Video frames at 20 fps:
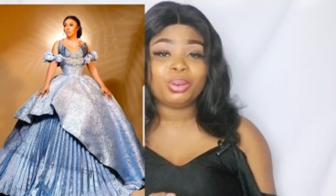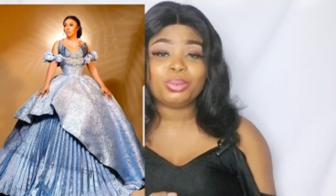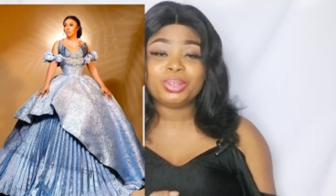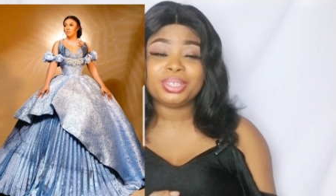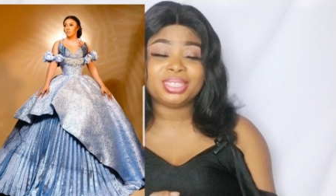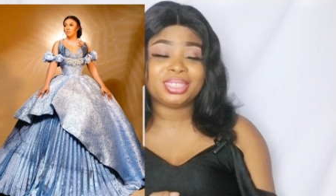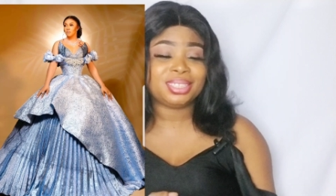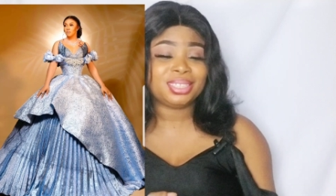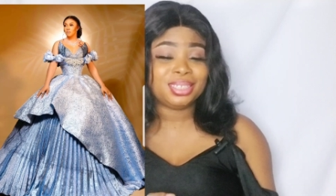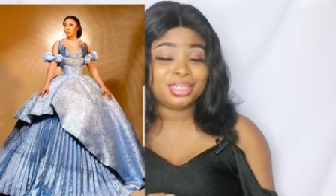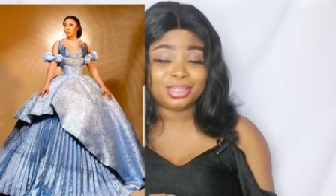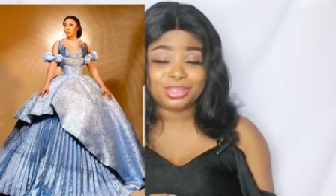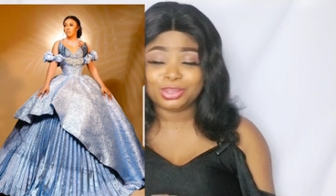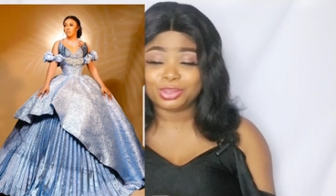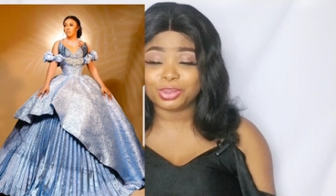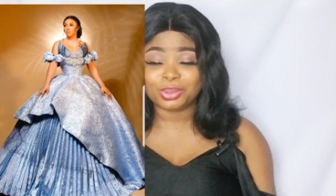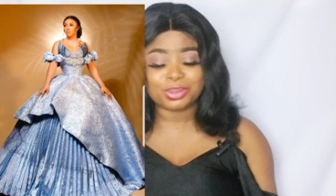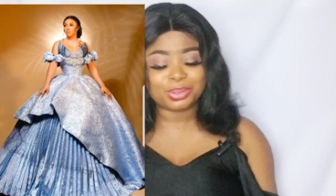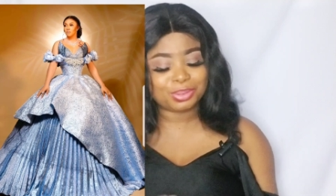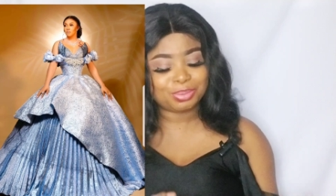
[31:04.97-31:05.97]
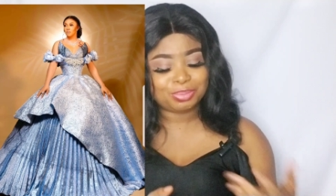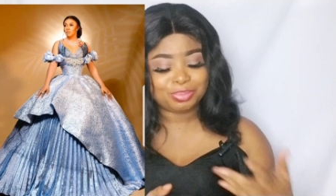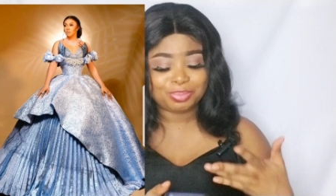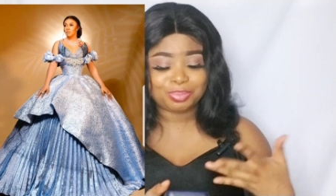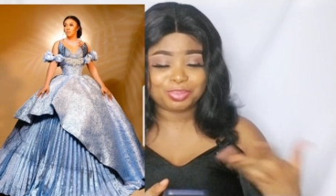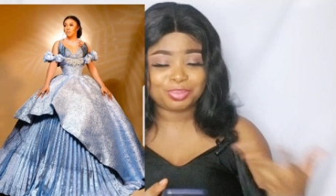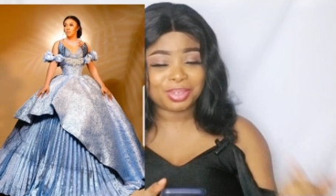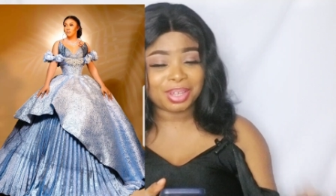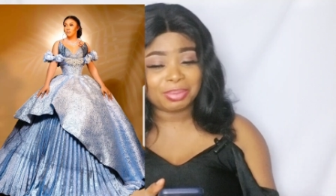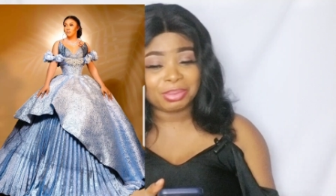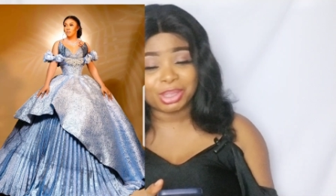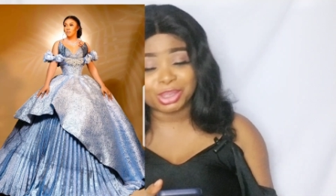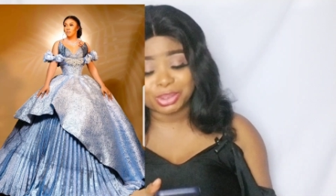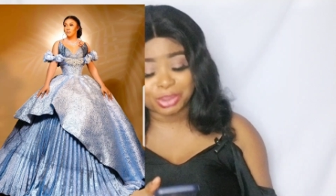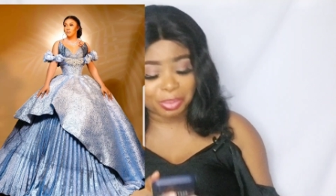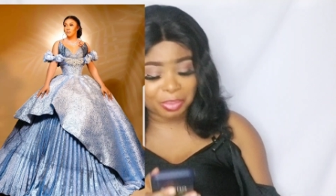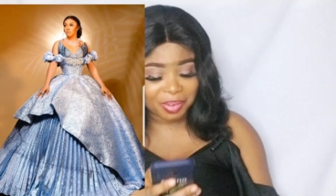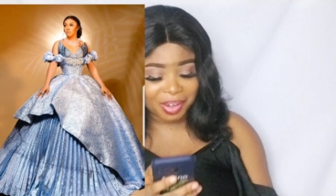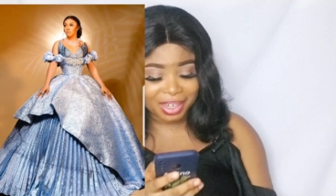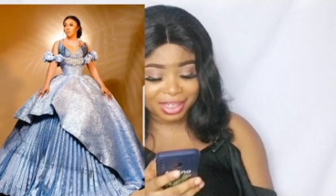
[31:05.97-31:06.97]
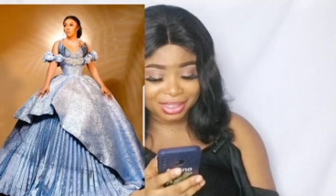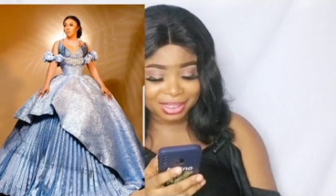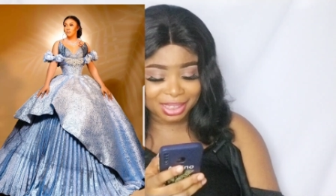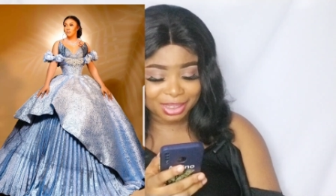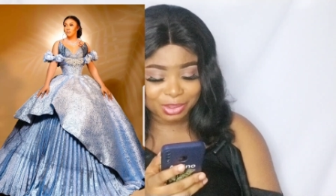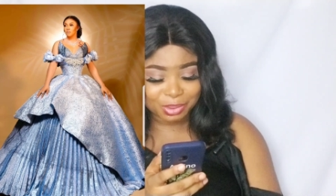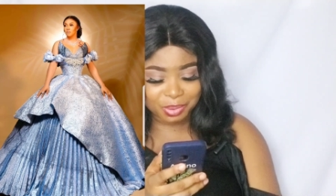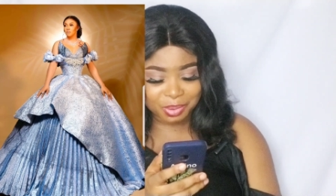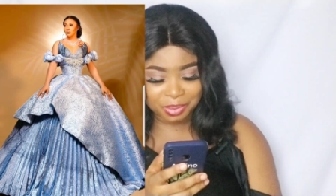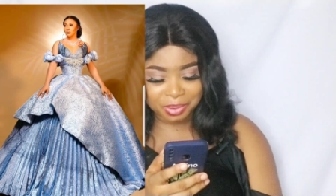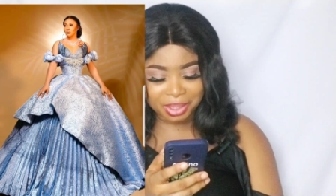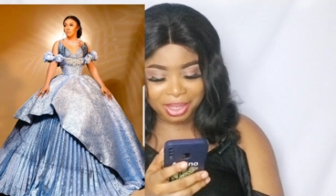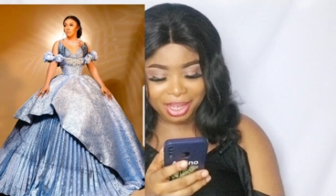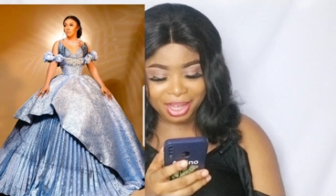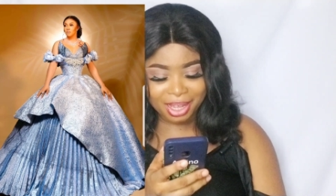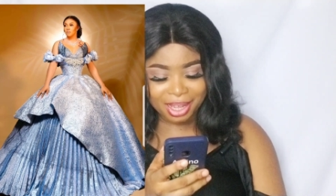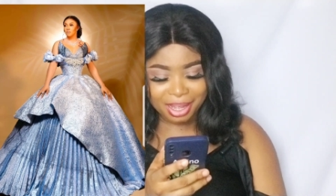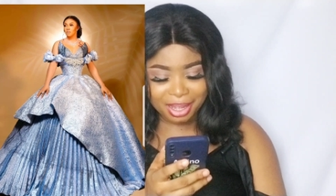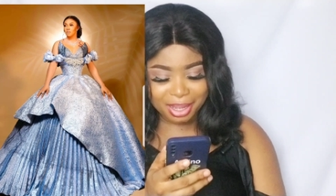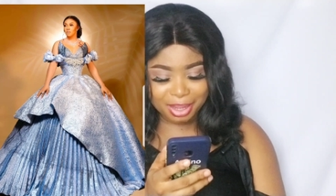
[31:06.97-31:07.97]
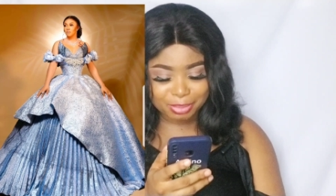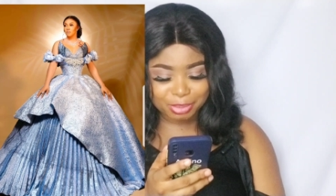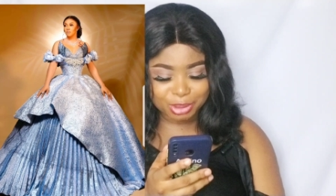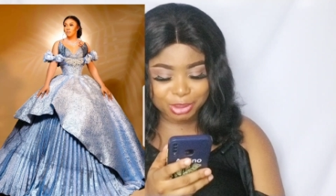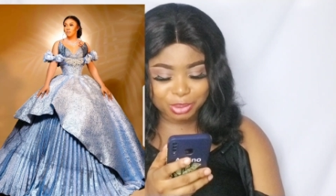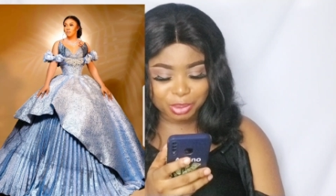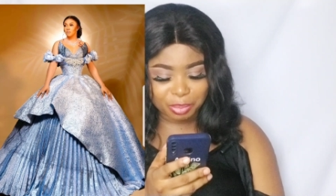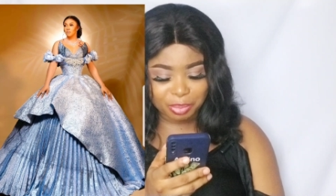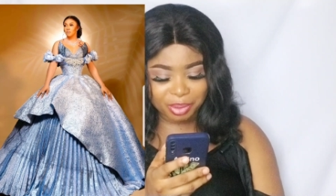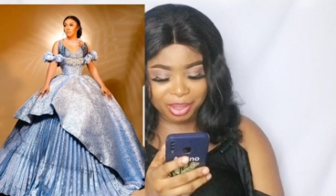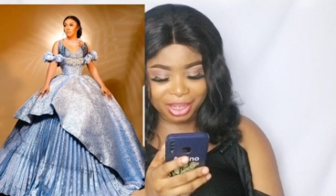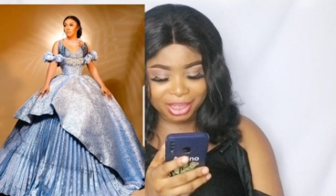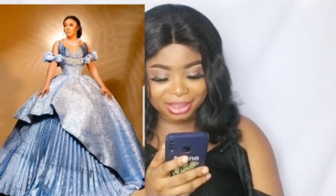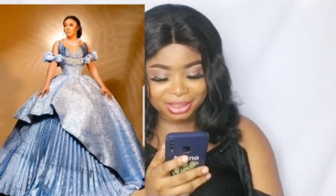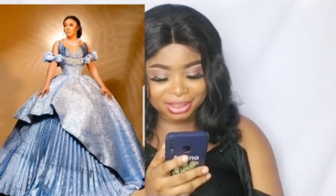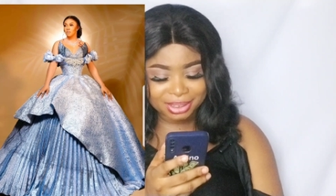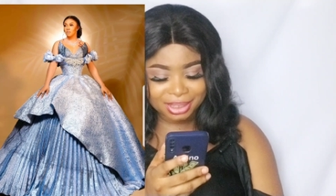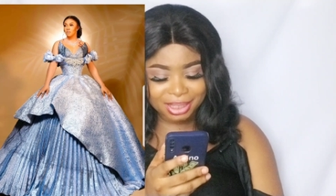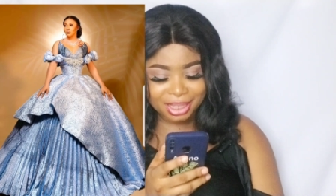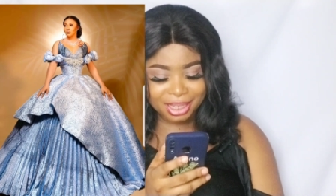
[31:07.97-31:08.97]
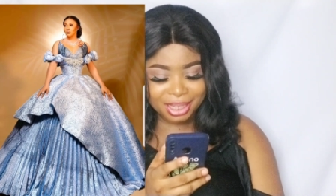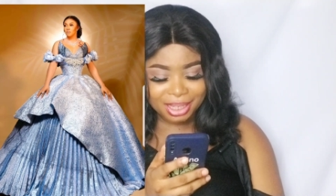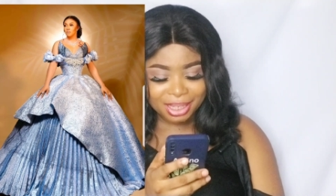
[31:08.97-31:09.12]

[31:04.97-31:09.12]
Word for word: always slays, so I'm not surprised at all. I'm not surprised.